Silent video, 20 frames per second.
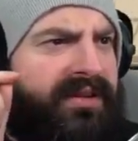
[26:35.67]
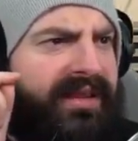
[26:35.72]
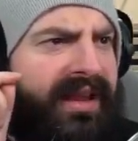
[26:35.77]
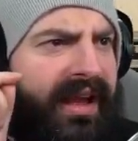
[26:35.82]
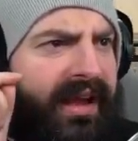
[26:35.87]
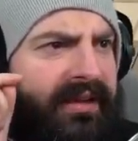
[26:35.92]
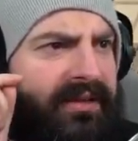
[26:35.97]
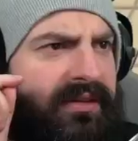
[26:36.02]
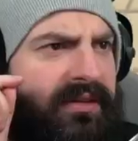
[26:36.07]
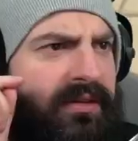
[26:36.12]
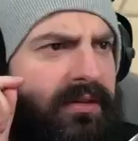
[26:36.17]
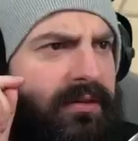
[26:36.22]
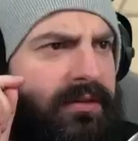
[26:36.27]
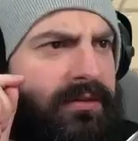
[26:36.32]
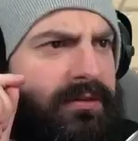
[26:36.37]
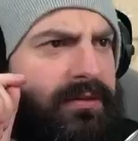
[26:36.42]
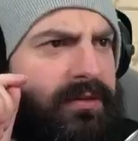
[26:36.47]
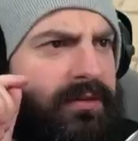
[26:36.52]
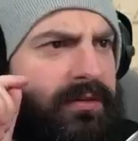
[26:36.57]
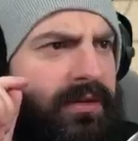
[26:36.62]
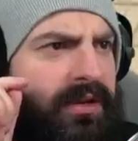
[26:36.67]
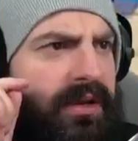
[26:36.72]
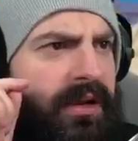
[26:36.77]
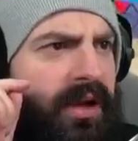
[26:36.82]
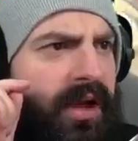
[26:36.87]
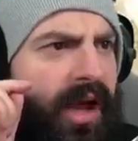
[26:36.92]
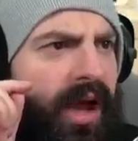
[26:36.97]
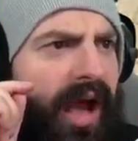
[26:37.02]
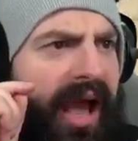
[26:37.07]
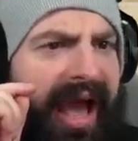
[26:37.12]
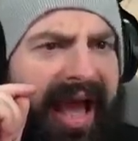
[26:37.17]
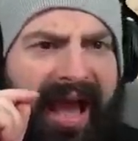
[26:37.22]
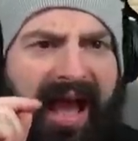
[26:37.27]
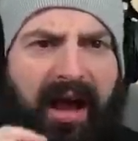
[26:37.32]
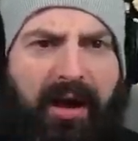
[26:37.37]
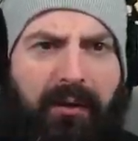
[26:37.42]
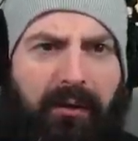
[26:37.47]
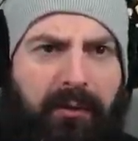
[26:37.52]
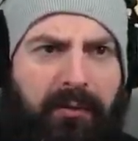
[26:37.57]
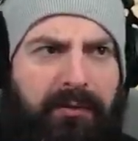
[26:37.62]
that?
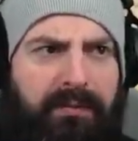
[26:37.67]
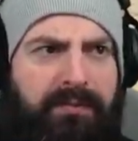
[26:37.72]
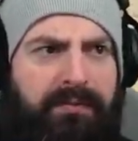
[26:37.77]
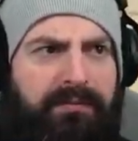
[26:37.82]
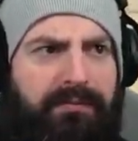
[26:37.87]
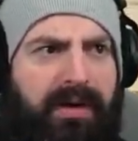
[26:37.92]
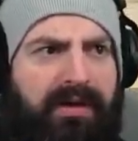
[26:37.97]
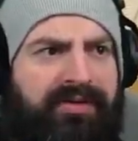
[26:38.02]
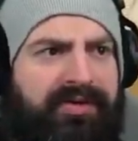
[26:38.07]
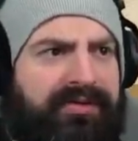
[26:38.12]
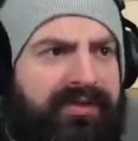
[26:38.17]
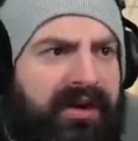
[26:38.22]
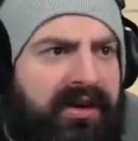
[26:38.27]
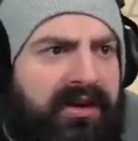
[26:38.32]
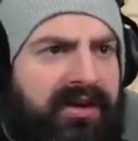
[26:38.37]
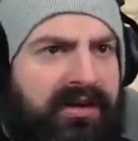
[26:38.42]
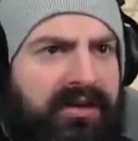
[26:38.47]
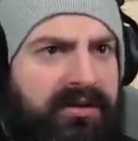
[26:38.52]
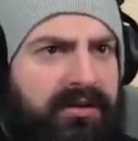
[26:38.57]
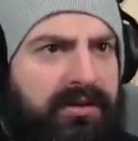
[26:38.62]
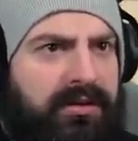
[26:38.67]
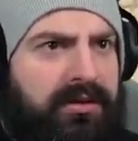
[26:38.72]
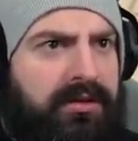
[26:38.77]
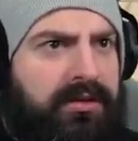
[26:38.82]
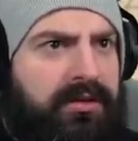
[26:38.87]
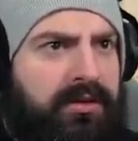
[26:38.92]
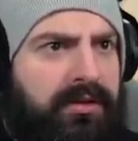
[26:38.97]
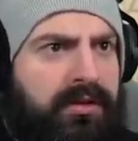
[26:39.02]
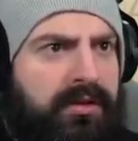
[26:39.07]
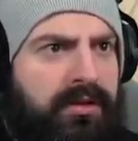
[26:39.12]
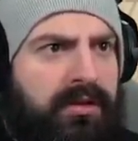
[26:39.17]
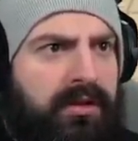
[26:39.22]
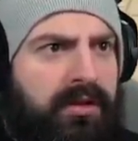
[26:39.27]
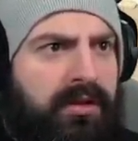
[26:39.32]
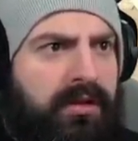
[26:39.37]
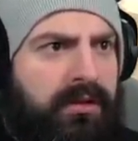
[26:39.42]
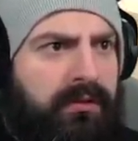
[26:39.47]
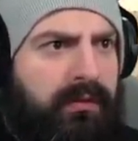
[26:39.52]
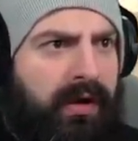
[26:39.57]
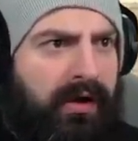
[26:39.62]
Ow, motherfucker.
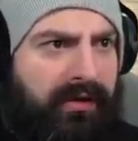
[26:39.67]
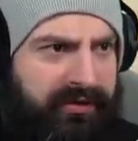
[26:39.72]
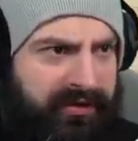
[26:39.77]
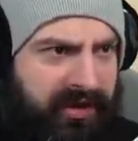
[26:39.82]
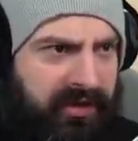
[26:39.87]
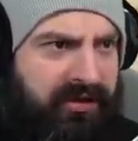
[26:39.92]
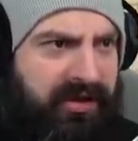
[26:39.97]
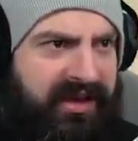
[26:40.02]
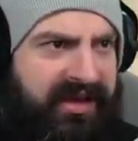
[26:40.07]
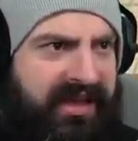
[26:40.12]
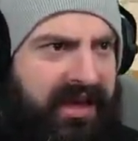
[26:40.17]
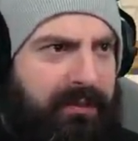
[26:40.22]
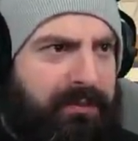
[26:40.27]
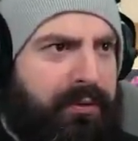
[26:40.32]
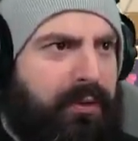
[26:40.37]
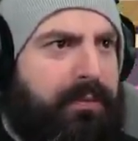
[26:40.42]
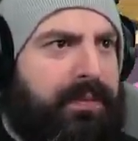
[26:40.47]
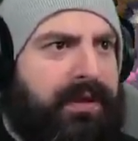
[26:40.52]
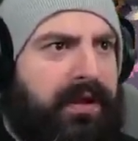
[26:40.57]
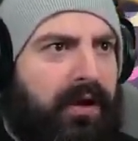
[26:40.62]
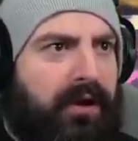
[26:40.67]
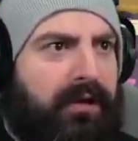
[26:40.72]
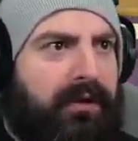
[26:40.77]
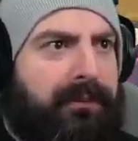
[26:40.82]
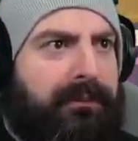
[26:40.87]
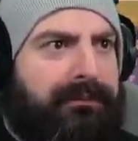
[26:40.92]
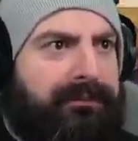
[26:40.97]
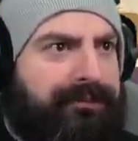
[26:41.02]
Well, you're gonna get a pooping on.